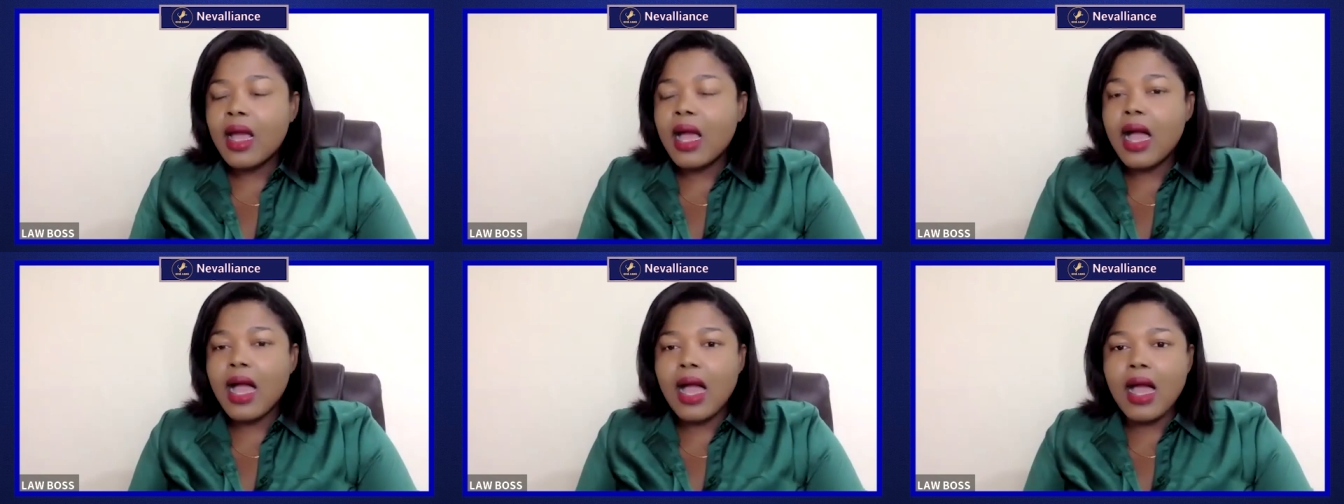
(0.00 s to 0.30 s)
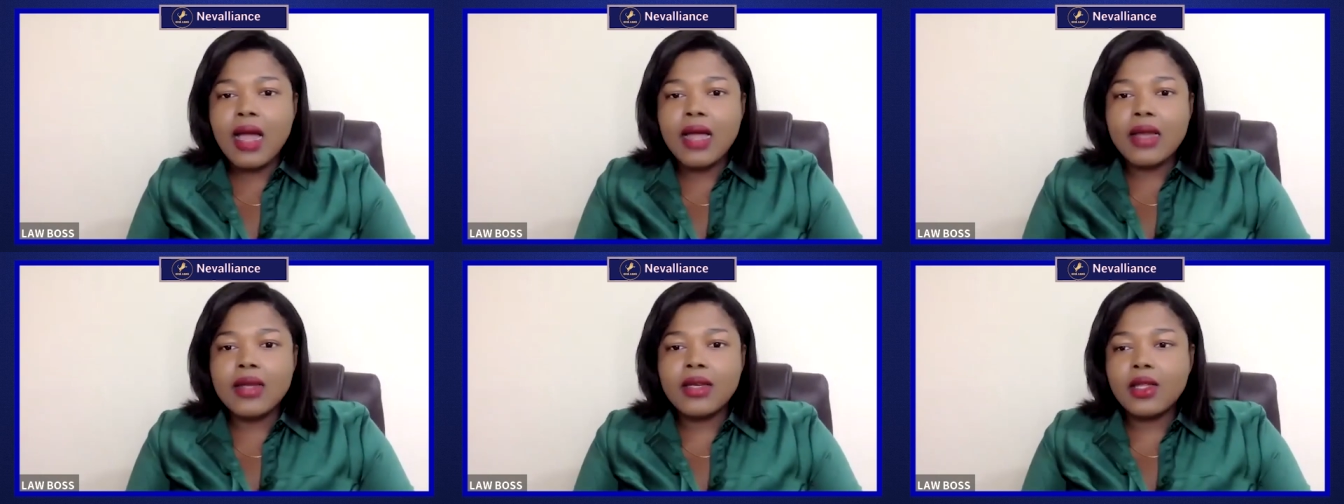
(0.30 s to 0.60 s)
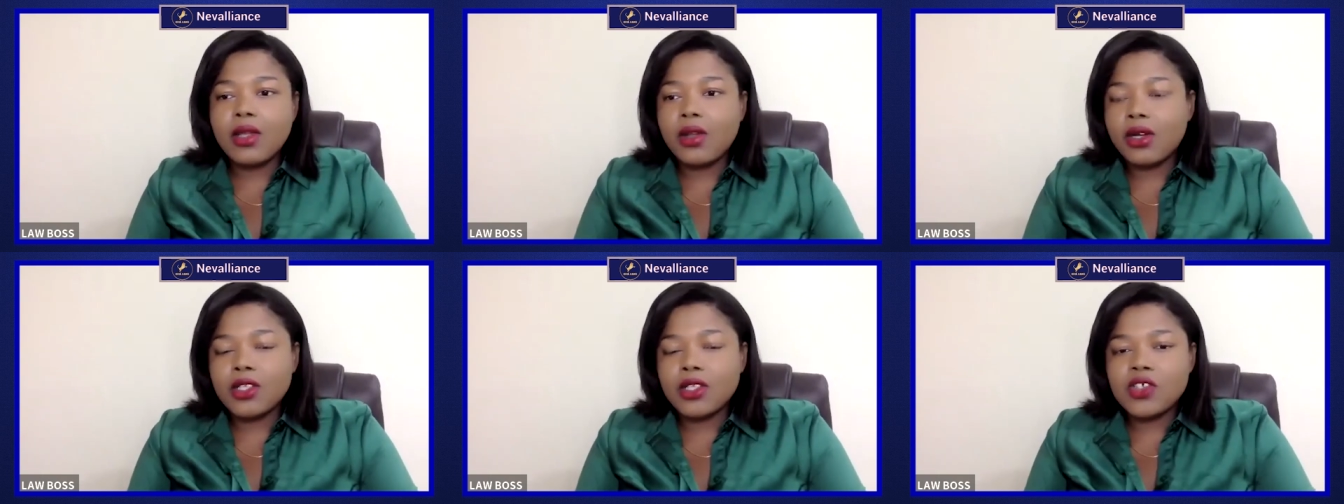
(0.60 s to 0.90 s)

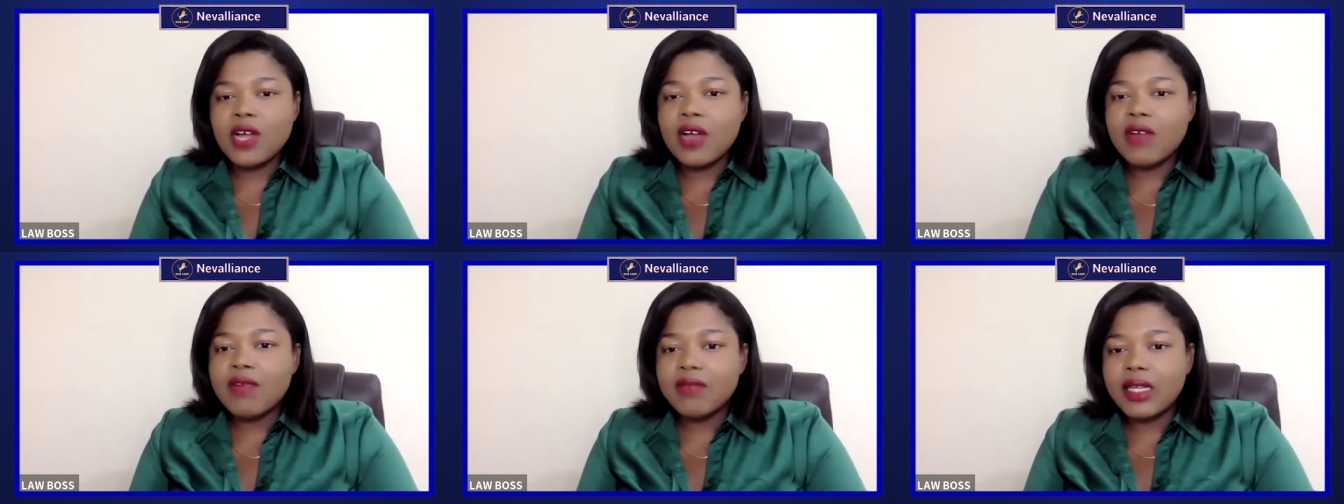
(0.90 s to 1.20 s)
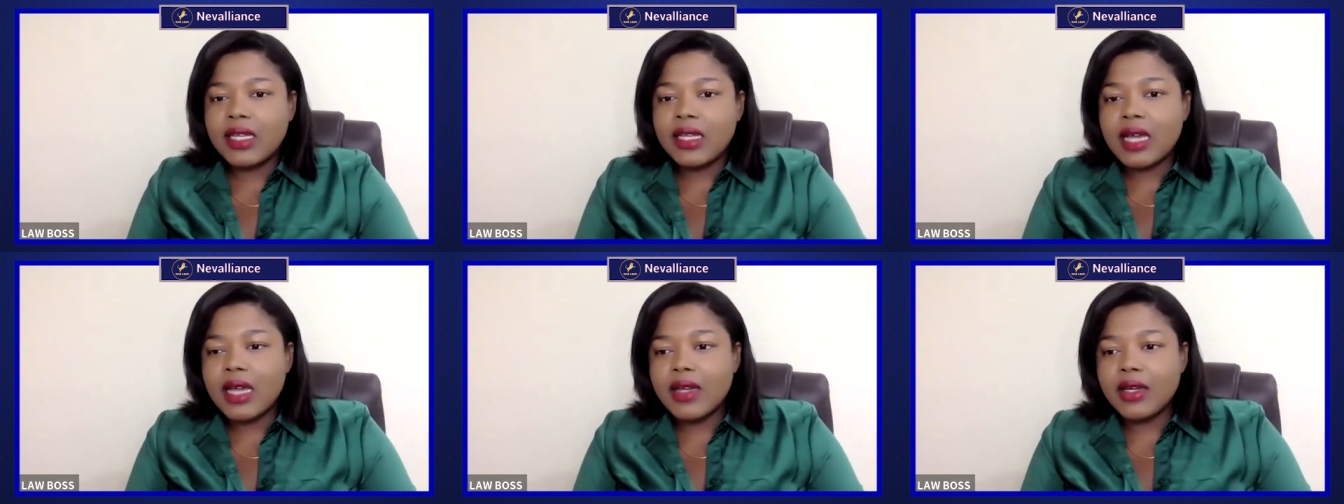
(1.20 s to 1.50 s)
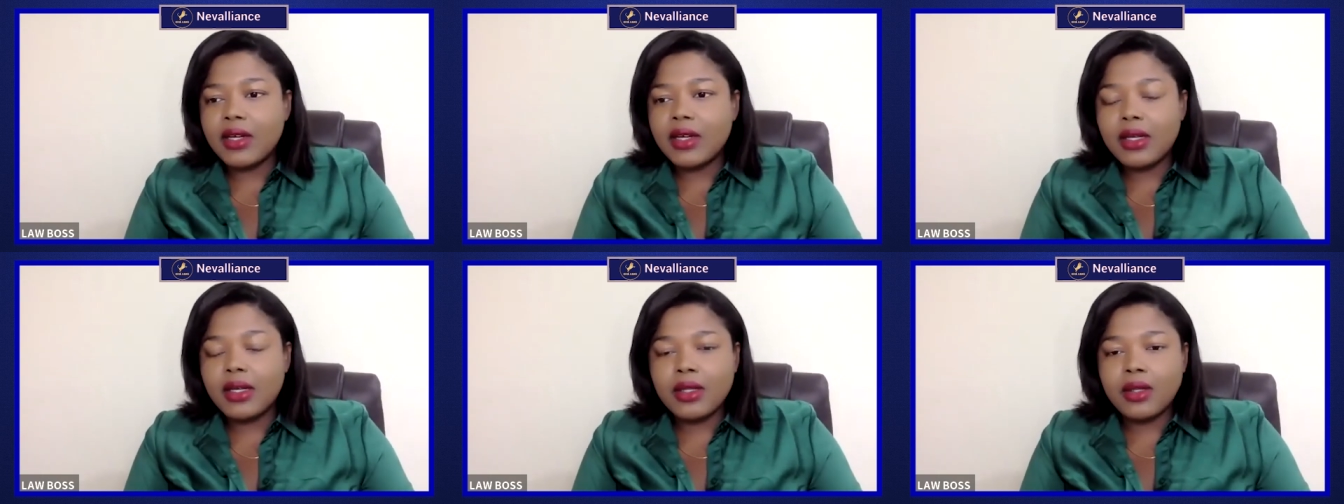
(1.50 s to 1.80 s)
and you're traveling
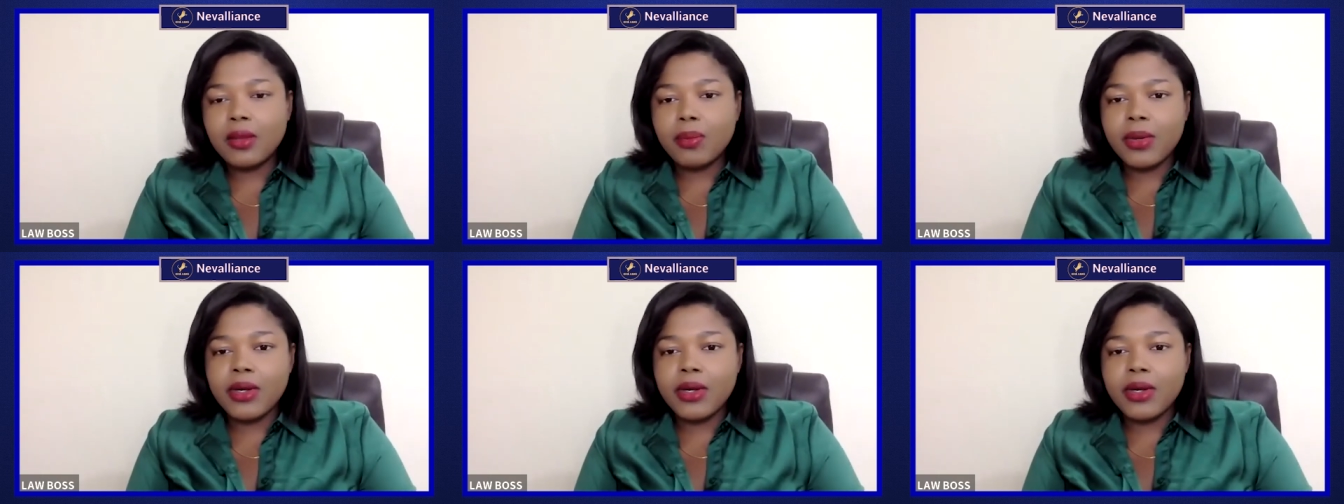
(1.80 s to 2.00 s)
and you need the